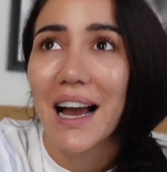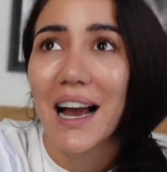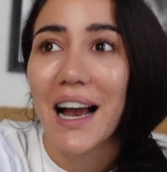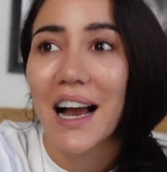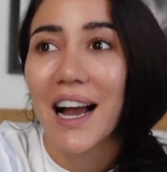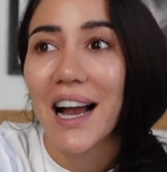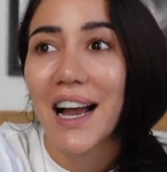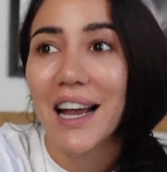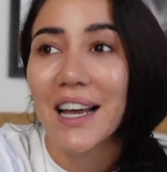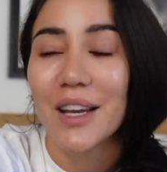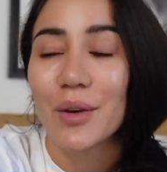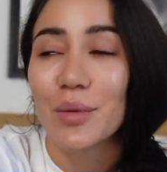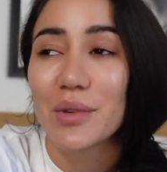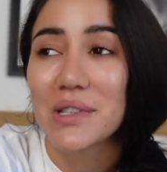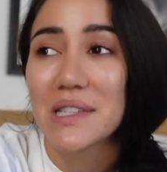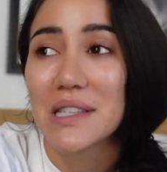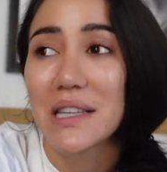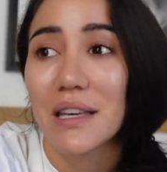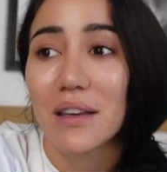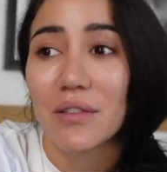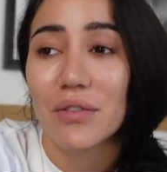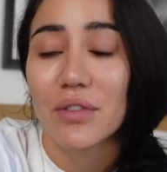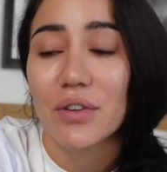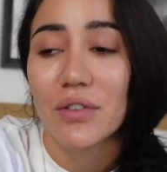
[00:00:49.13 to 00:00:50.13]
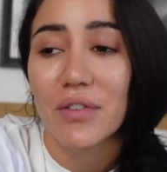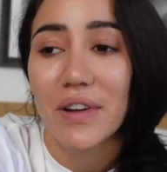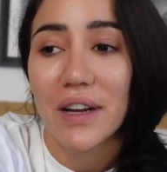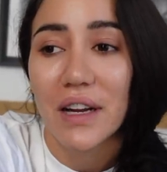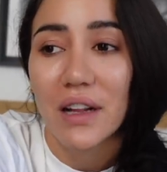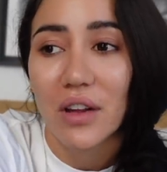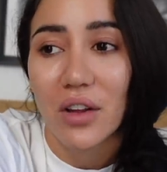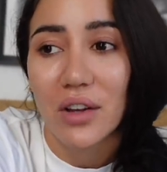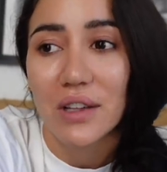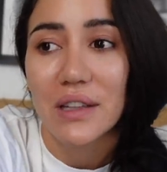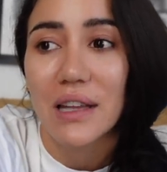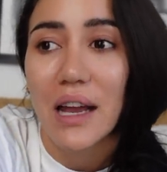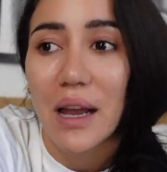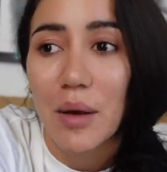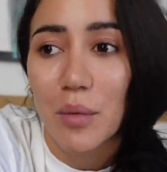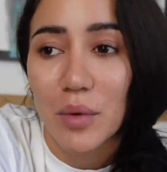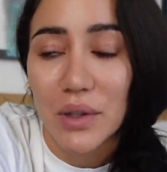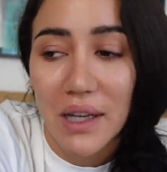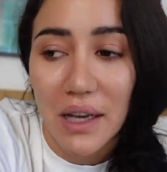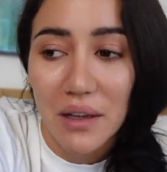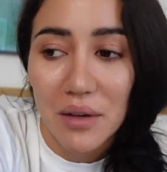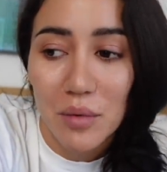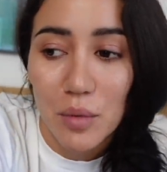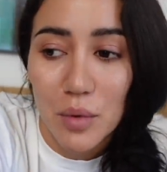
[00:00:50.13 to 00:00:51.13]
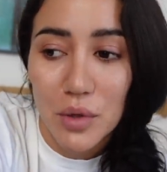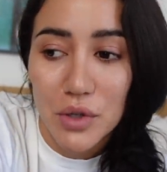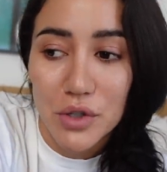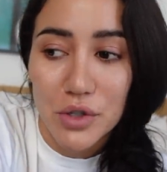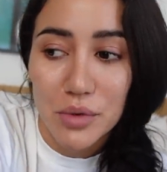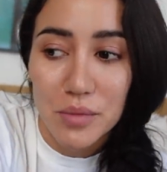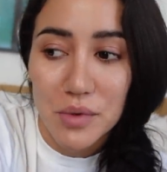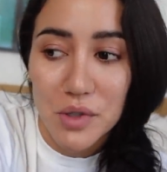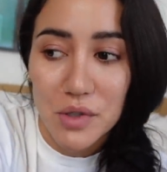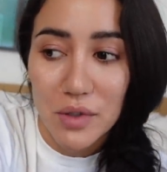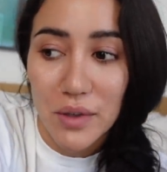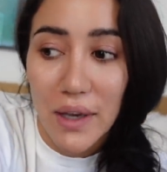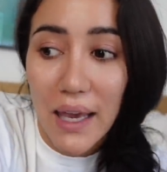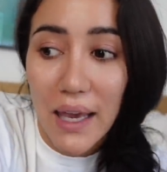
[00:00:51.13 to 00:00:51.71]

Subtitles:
I was thinking for a very long time what kind of wardrobes to